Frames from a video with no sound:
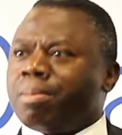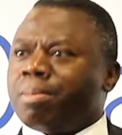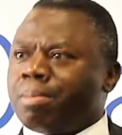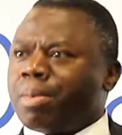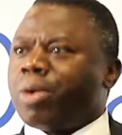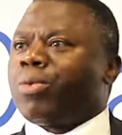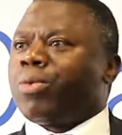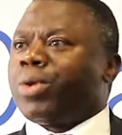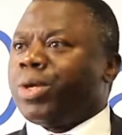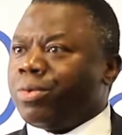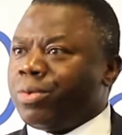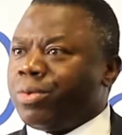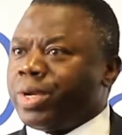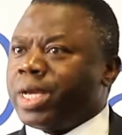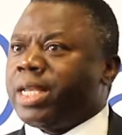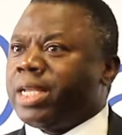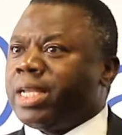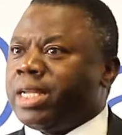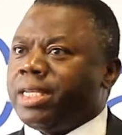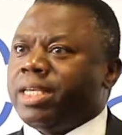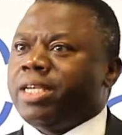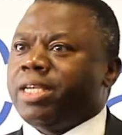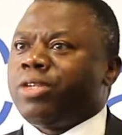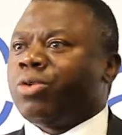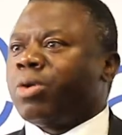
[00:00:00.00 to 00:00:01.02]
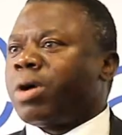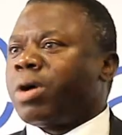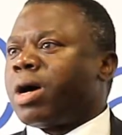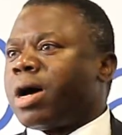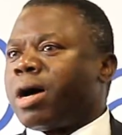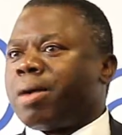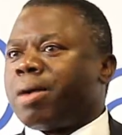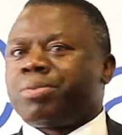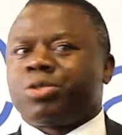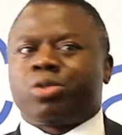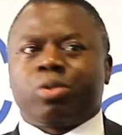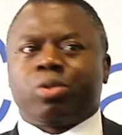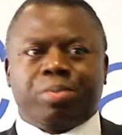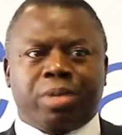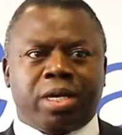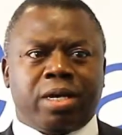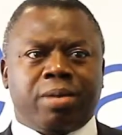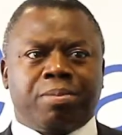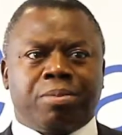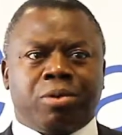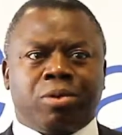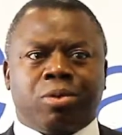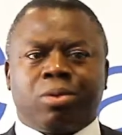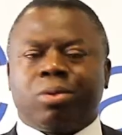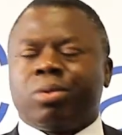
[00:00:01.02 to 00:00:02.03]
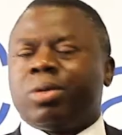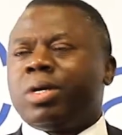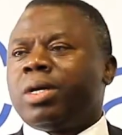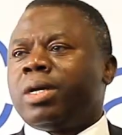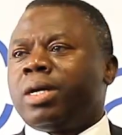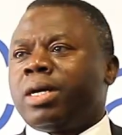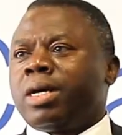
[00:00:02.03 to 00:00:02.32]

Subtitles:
but we really need your apps to be able